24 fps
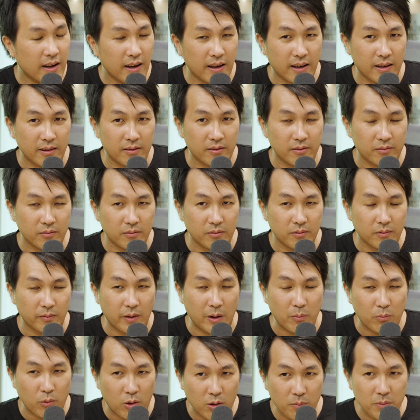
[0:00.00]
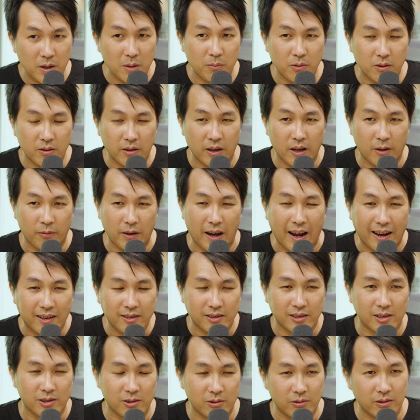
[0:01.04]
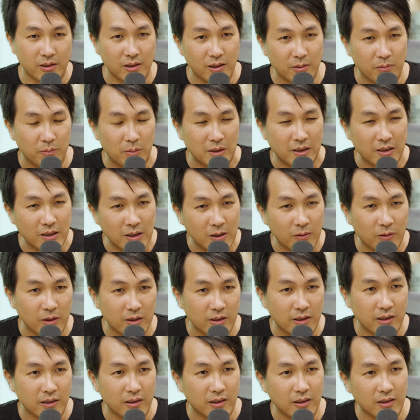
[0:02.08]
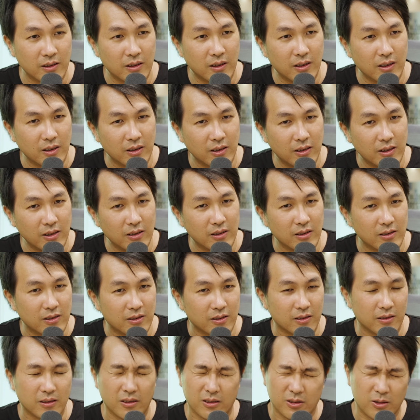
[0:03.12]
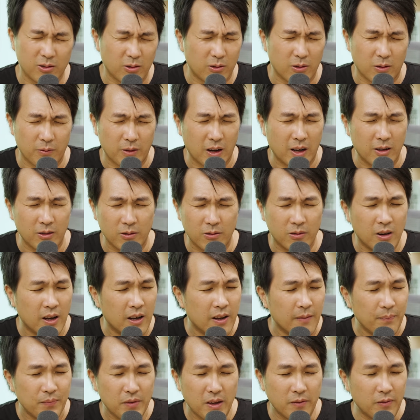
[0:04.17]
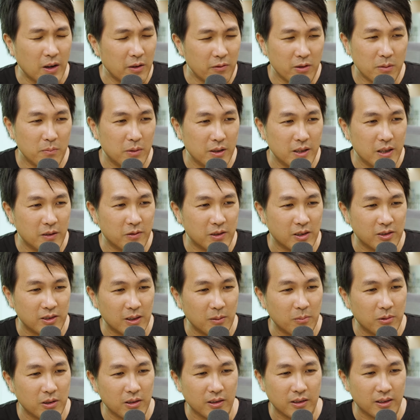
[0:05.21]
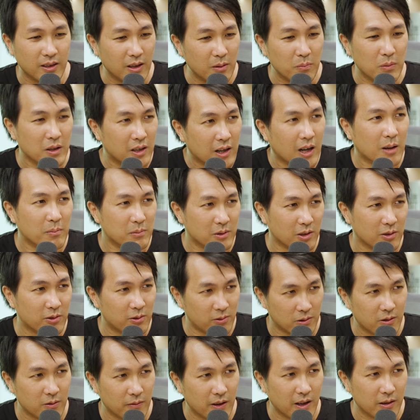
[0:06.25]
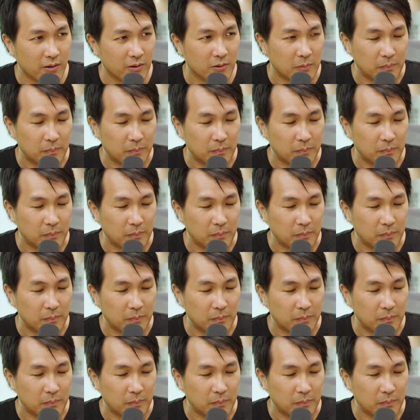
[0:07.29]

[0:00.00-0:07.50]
And when more people have access to it, they believe in it, they think it's a store of value. If everyone believes the same thing, it becomes a store of value.